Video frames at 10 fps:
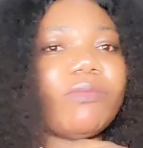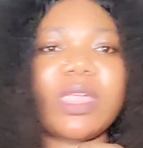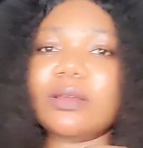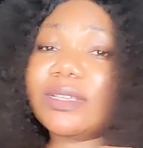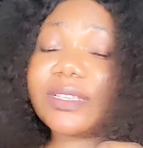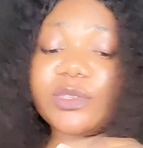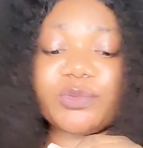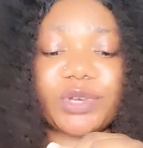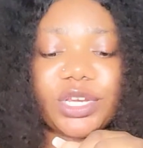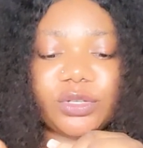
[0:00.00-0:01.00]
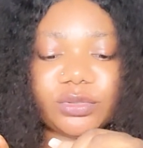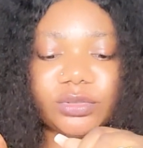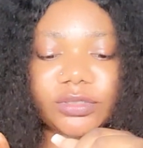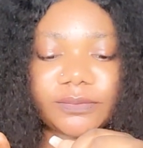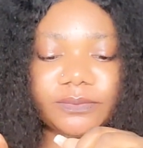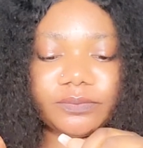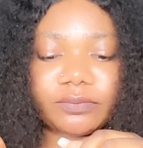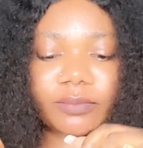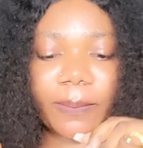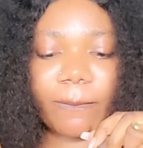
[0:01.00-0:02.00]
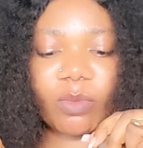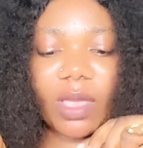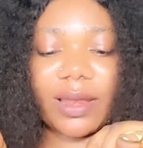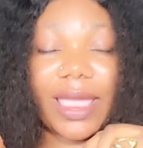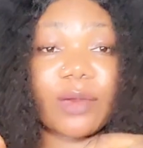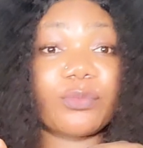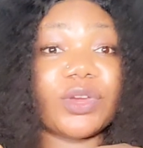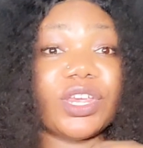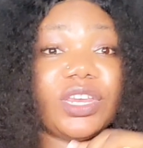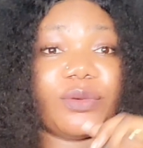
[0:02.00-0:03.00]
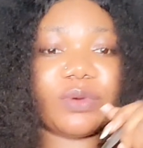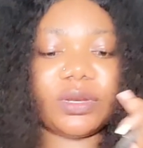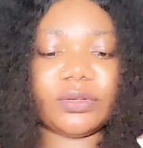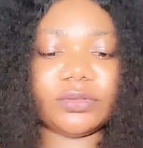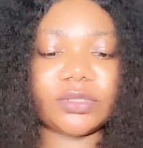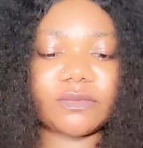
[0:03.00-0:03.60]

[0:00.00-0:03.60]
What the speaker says: This is really good. Like really, really good.